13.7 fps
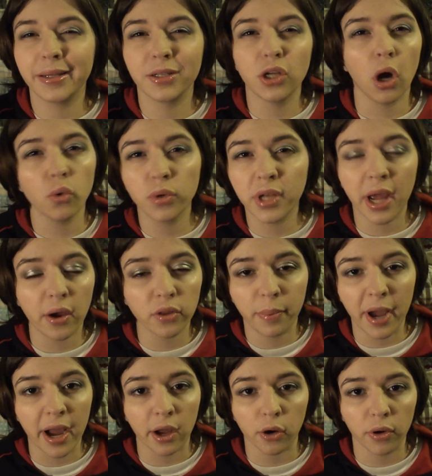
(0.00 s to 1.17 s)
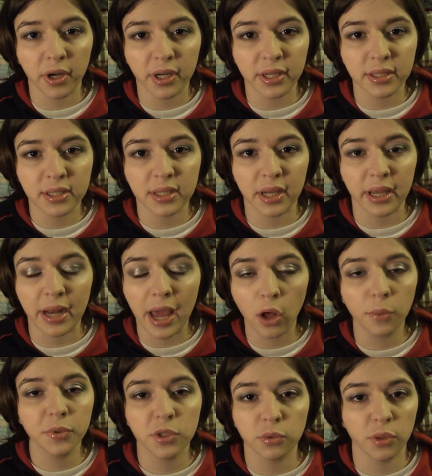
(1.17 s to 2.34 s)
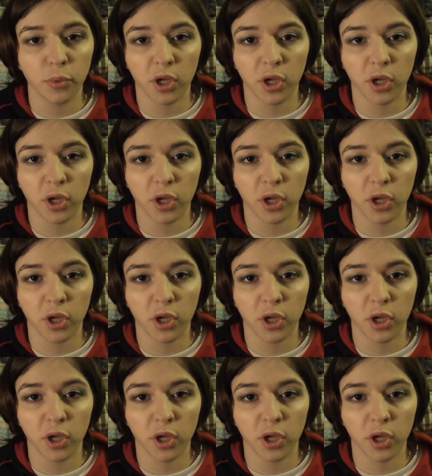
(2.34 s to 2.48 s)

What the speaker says: tone down the powderiness. It helps with the